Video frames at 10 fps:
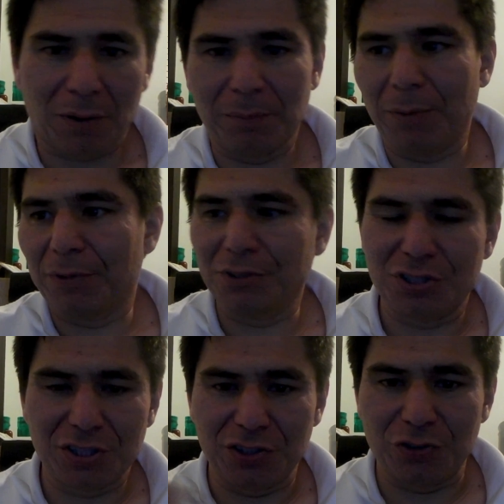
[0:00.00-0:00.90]
remember
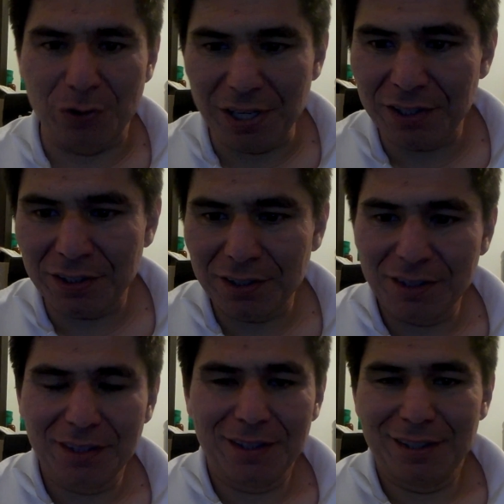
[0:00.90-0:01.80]
this Katrina?
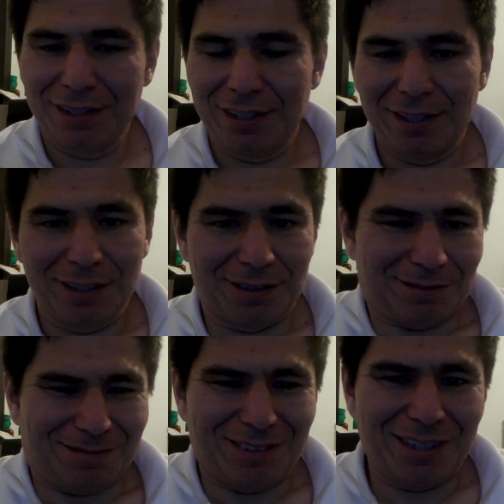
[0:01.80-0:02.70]

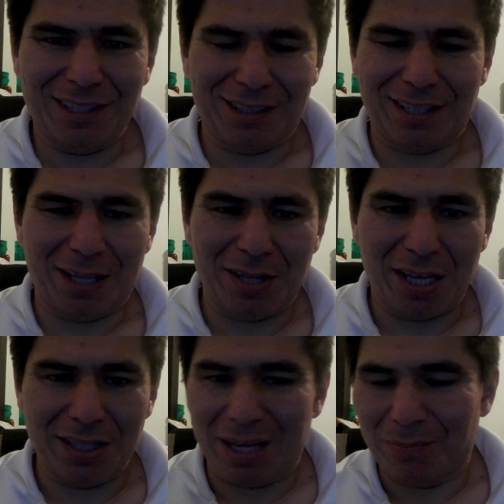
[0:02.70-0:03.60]
Nothing,
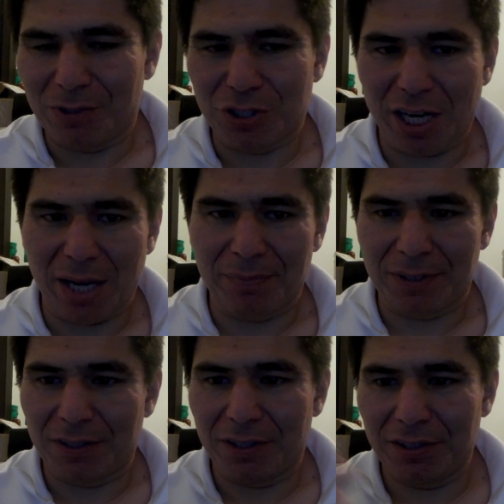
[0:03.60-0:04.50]
not that much
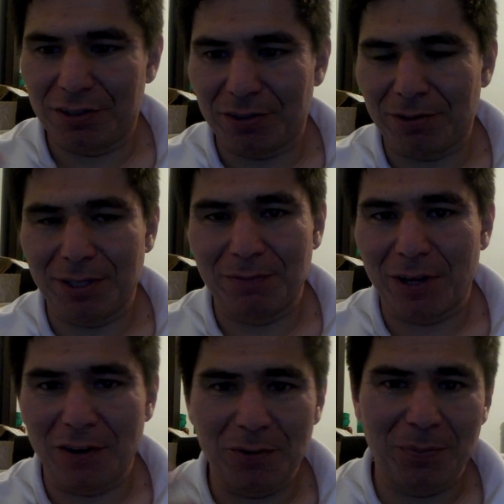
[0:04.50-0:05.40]
happened. You know, and
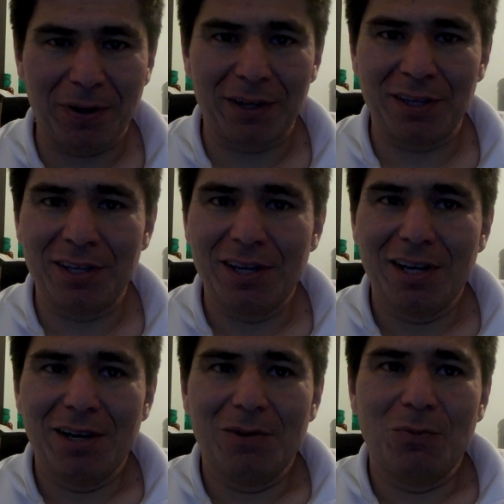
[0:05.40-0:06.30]
everybody,
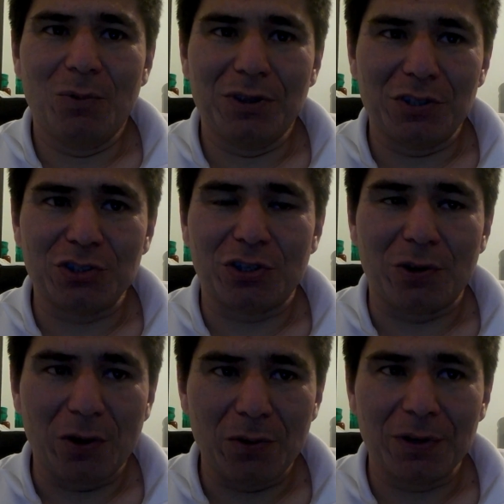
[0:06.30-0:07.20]
when there's a
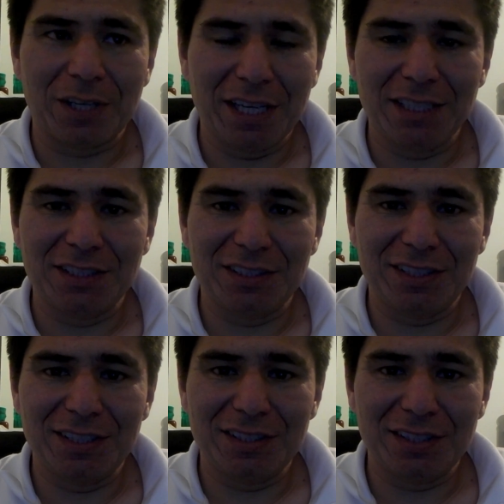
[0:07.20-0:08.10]
hurricane
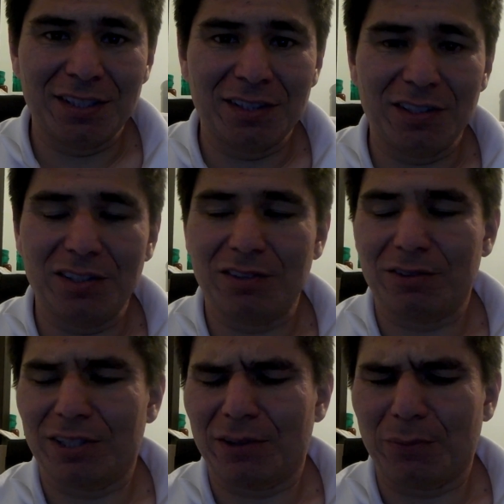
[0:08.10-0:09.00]
season, you know,
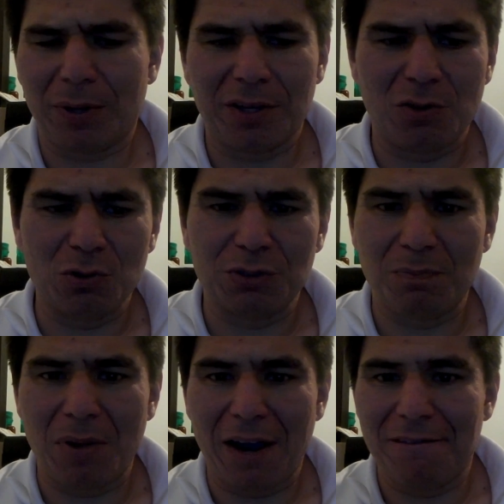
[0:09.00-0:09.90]
everybody goes
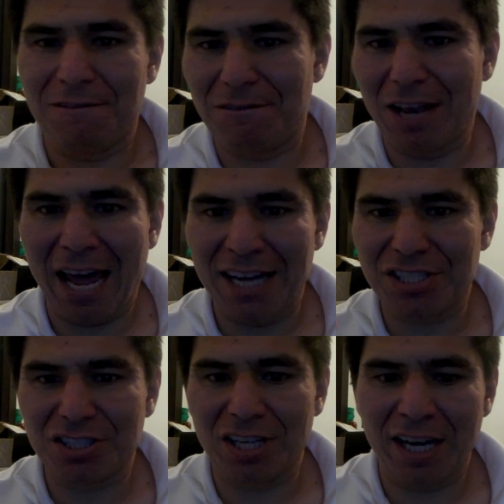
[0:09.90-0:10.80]
by
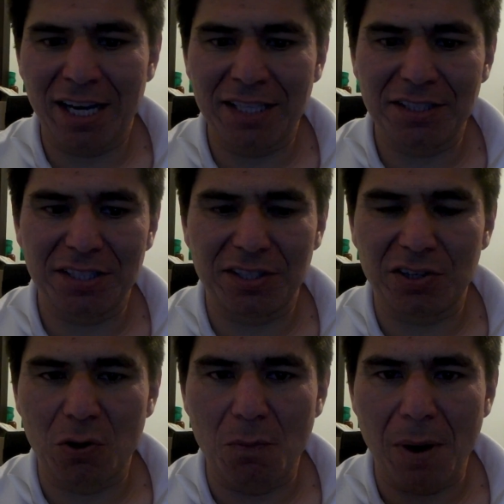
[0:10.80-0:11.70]
flashlight. They're gonna
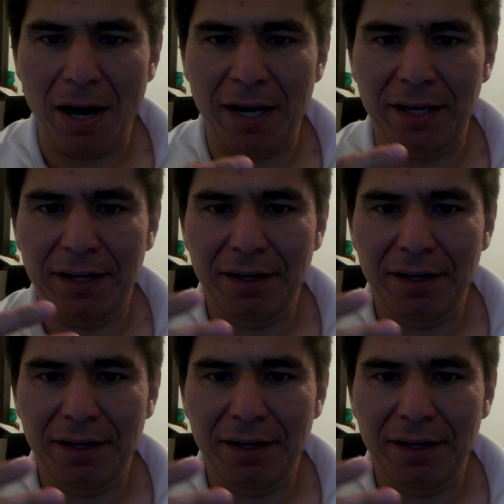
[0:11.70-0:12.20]
go by